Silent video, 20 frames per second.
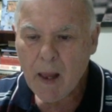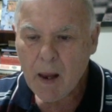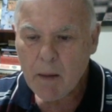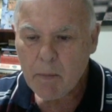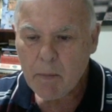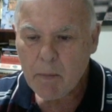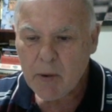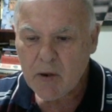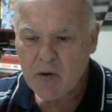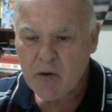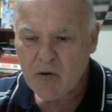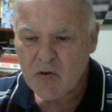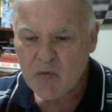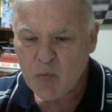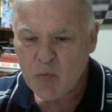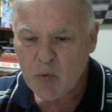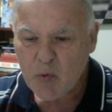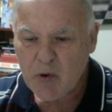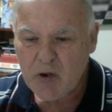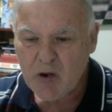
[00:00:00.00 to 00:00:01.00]
because
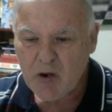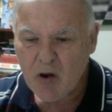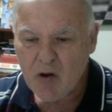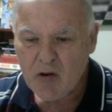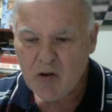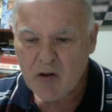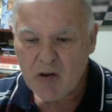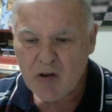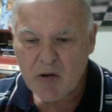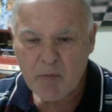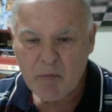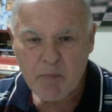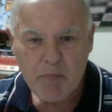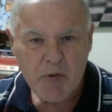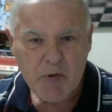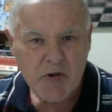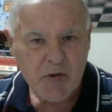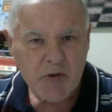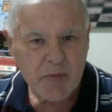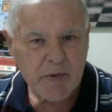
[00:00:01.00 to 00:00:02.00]
we know that the
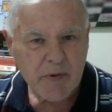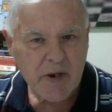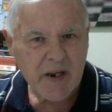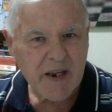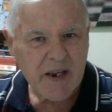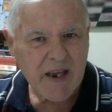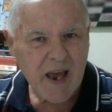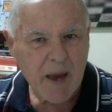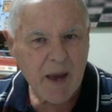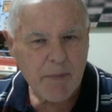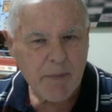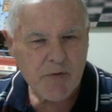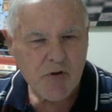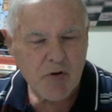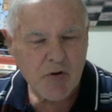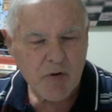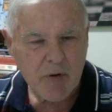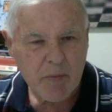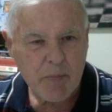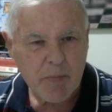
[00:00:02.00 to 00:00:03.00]
bishop can
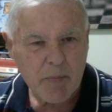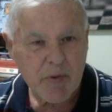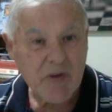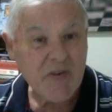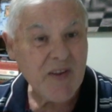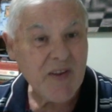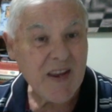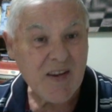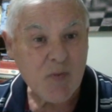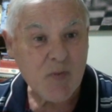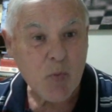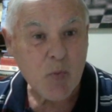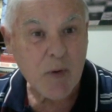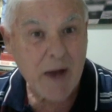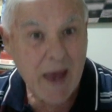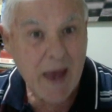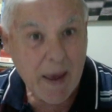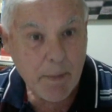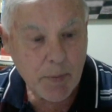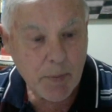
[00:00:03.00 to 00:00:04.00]
capture it, because that's what
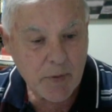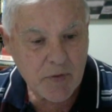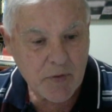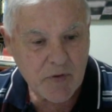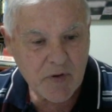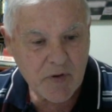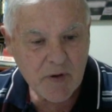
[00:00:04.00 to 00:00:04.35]
happened.